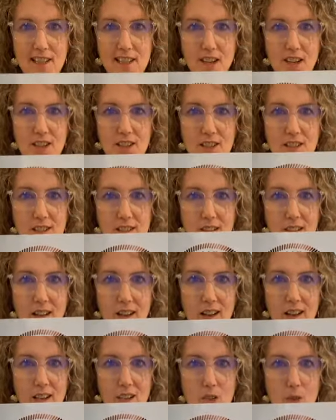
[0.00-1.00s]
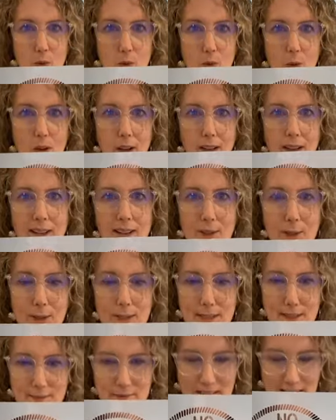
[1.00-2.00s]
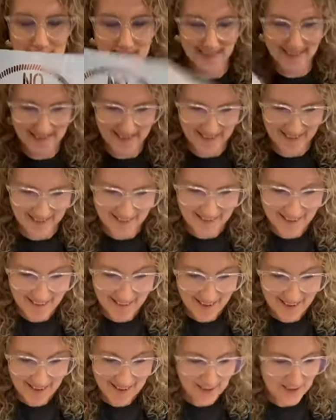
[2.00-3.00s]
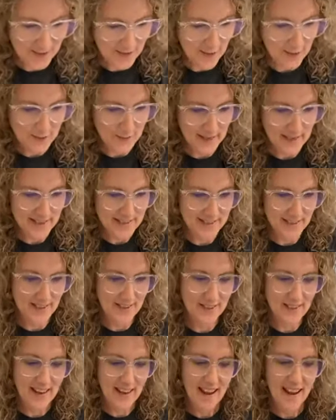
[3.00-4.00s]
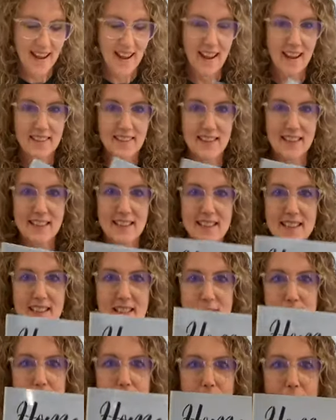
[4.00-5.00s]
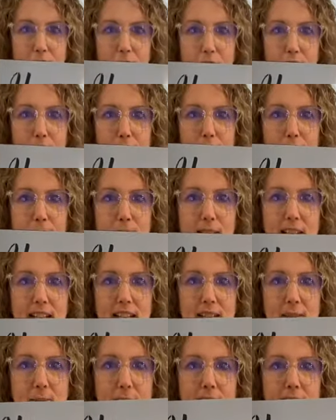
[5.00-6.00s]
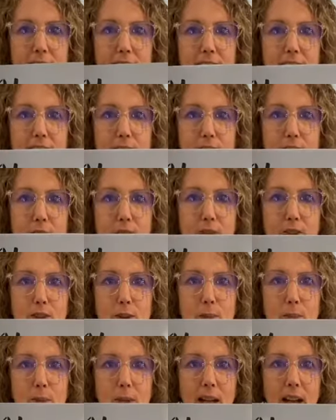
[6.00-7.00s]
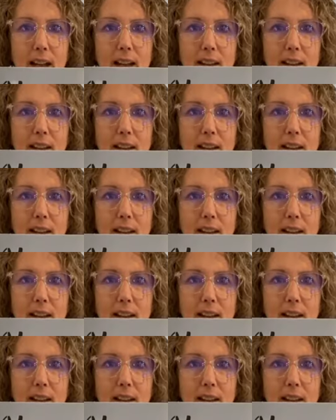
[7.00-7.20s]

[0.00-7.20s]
teenager's door or something like that? No Wake Zone. And then there's this one. Home is where you drop your